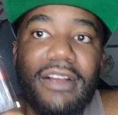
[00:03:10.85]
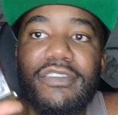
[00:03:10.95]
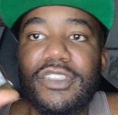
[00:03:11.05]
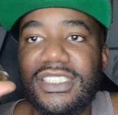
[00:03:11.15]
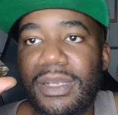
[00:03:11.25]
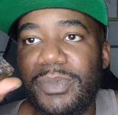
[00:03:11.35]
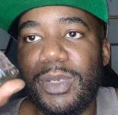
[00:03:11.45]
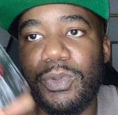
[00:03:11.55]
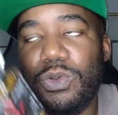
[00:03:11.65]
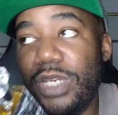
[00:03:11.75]
for some
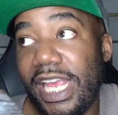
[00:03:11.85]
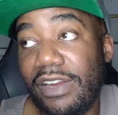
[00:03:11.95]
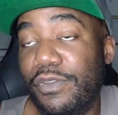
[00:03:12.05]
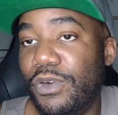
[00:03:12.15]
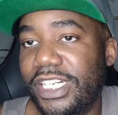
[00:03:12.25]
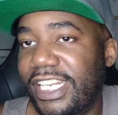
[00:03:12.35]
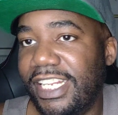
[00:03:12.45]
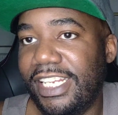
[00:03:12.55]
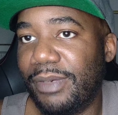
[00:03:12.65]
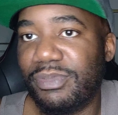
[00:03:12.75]
people who can't afford the
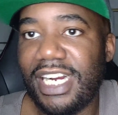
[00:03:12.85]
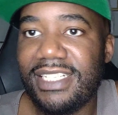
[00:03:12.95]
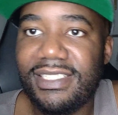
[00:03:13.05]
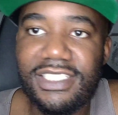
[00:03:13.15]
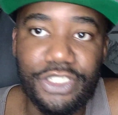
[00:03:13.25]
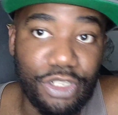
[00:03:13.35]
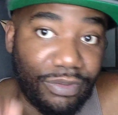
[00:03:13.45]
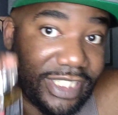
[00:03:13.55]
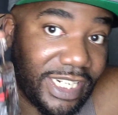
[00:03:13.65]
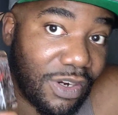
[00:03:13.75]
Kilian prices. You
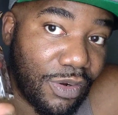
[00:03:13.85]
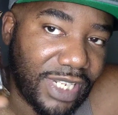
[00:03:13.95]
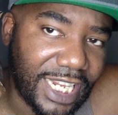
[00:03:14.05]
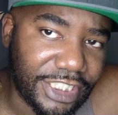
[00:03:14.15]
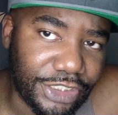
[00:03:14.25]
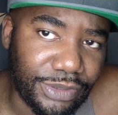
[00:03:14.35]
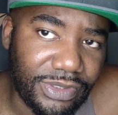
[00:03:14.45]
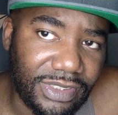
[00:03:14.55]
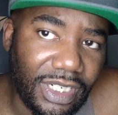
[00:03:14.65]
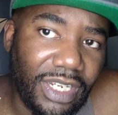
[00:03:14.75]
don't need a whole lot of
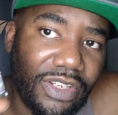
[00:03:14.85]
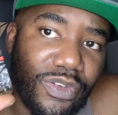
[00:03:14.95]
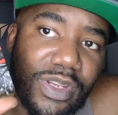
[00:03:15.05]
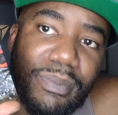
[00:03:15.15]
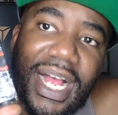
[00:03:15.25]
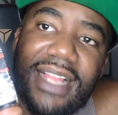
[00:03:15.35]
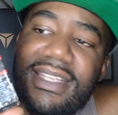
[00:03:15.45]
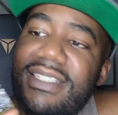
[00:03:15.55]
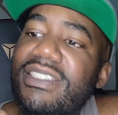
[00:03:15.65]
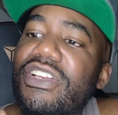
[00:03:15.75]
juice. You can buy
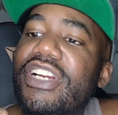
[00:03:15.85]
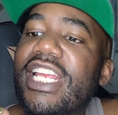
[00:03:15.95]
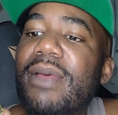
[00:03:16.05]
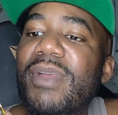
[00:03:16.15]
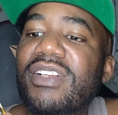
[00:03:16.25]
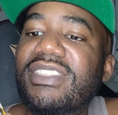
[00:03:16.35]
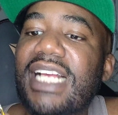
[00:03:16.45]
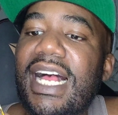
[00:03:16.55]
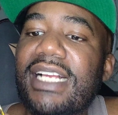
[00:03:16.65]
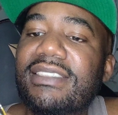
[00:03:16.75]
this 30 ml
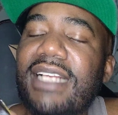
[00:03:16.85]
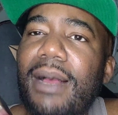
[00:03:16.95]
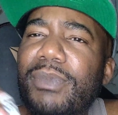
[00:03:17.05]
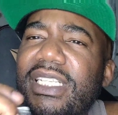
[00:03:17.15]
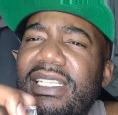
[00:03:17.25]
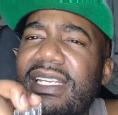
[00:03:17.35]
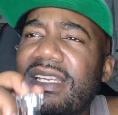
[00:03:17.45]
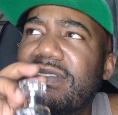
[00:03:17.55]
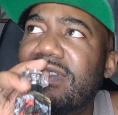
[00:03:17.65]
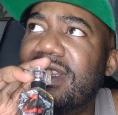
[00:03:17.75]
size. I
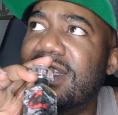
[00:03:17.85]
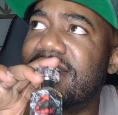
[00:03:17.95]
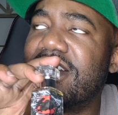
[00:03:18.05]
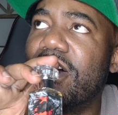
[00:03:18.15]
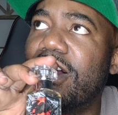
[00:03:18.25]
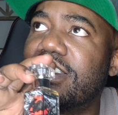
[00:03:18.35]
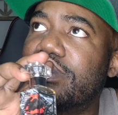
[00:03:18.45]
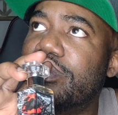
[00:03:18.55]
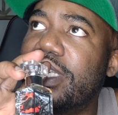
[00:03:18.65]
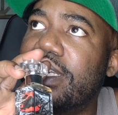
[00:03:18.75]
believe this
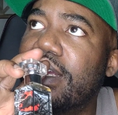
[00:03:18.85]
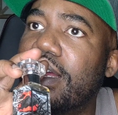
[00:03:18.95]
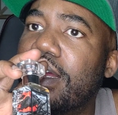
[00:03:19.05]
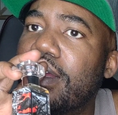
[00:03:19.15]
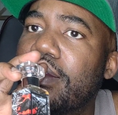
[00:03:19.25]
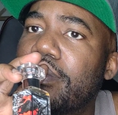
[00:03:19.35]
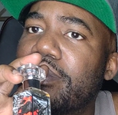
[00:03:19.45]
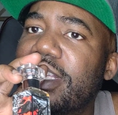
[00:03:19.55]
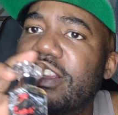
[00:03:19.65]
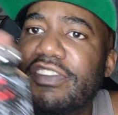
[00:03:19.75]
cost me
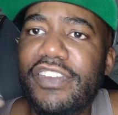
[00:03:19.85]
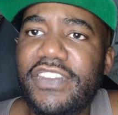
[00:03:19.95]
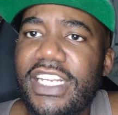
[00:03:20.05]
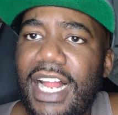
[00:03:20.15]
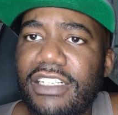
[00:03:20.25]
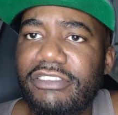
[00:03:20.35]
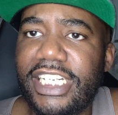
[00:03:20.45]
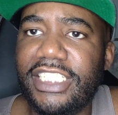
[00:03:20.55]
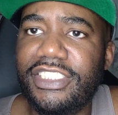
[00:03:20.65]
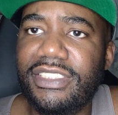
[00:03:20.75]
in the $50
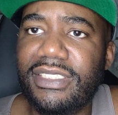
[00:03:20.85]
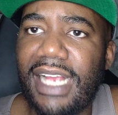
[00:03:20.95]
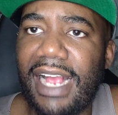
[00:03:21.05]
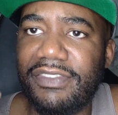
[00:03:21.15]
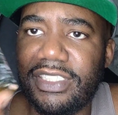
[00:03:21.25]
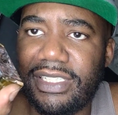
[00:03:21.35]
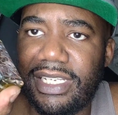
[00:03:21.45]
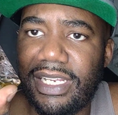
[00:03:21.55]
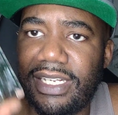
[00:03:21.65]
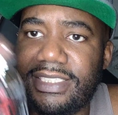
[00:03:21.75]
range after
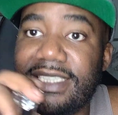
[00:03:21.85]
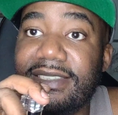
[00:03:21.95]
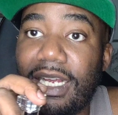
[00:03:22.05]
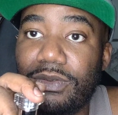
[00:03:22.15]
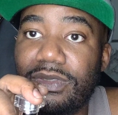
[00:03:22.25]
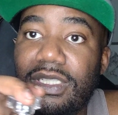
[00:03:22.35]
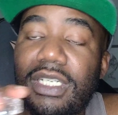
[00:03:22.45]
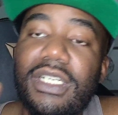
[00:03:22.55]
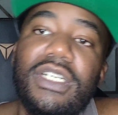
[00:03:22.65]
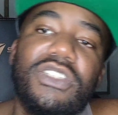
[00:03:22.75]
the discount.
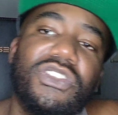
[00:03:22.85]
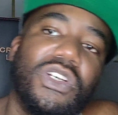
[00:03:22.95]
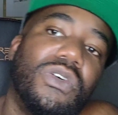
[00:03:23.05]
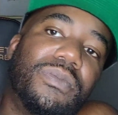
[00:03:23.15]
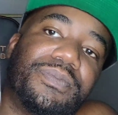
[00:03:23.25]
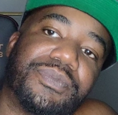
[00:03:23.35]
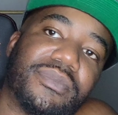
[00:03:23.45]
So,